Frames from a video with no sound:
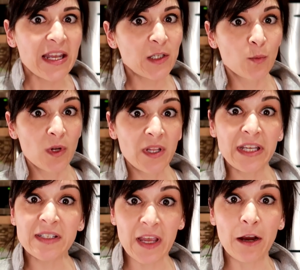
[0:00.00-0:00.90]
it's
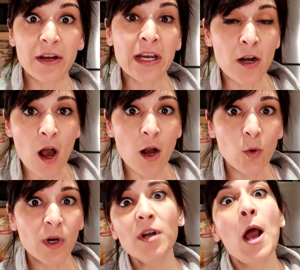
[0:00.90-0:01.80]
really scary and
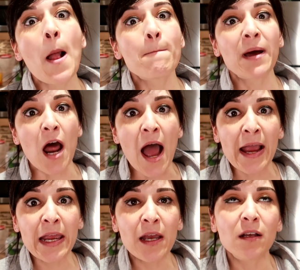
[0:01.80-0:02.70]
awkward, but
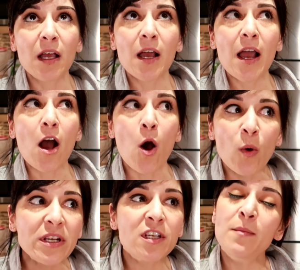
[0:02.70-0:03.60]
I
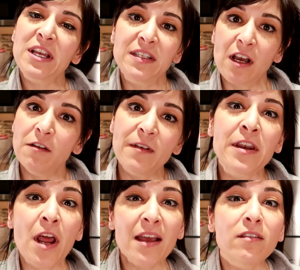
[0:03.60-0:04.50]
owe it to myself
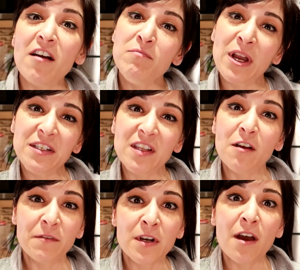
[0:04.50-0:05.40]
and I love
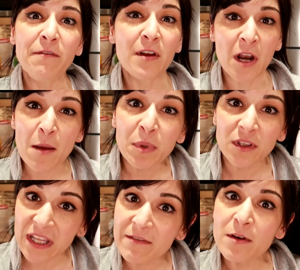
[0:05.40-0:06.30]
myself enough and I
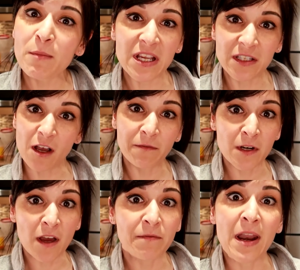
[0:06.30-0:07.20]
believe in myself
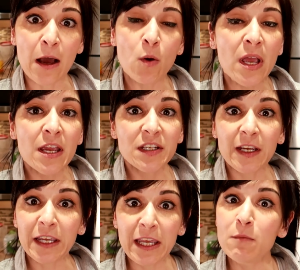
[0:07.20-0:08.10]
enough now
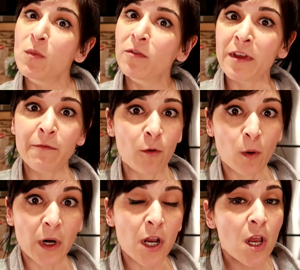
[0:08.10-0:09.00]
to keep moving
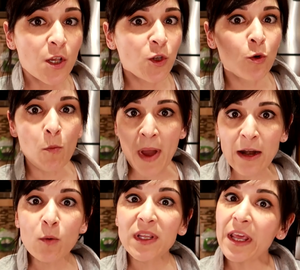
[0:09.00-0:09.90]
forward. So no
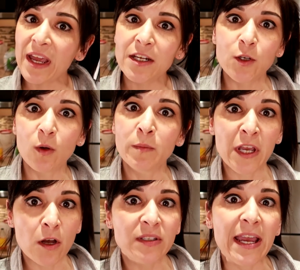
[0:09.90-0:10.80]
matter what the head told
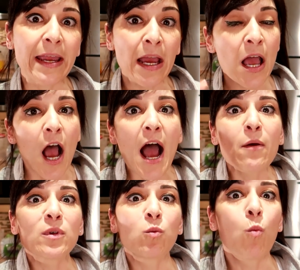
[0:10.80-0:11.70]
me all day, I
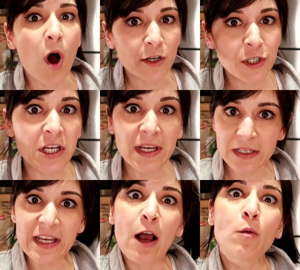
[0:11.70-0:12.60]
was watching
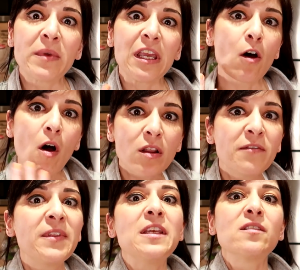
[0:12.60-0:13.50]
it tell me all
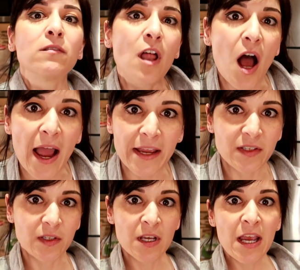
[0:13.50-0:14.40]
of these
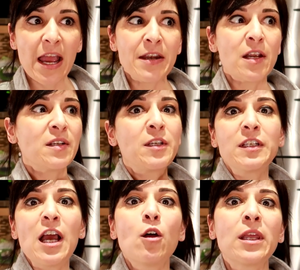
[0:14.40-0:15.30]
lies and to
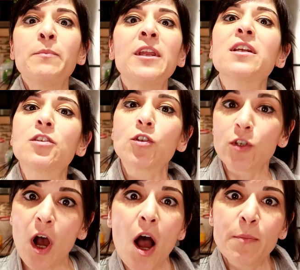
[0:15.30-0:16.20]
telling me to
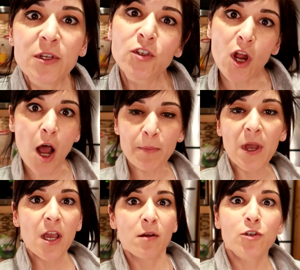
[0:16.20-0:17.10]
stop,
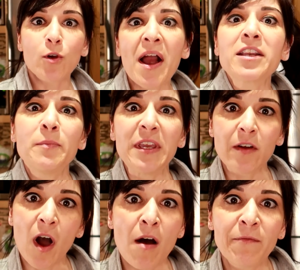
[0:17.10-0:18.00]
stop trying to be
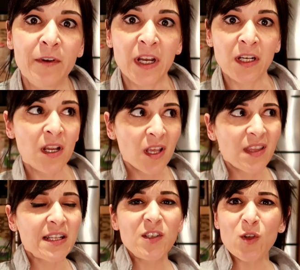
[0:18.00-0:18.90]
confident.
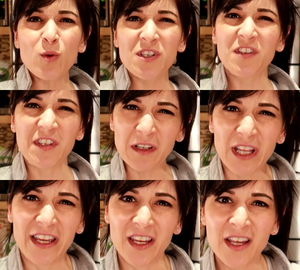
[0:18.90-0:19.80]
That's so
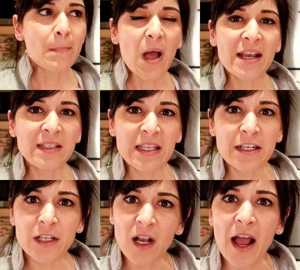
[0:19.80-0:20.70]
silly. I
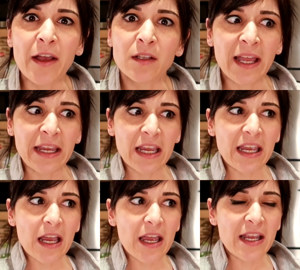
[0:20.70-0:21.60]
said to Kyle like
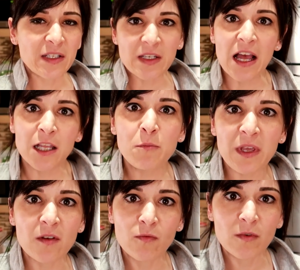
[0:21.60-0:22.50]
it's telling
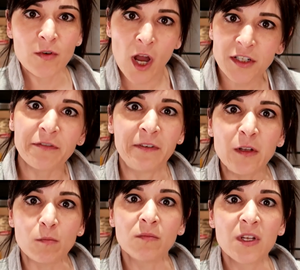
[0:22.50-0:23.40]
me not to
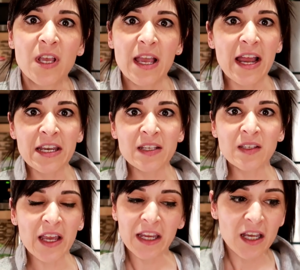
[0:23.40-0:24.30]
film. And
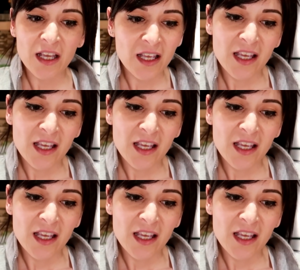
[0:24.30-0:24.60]
he's like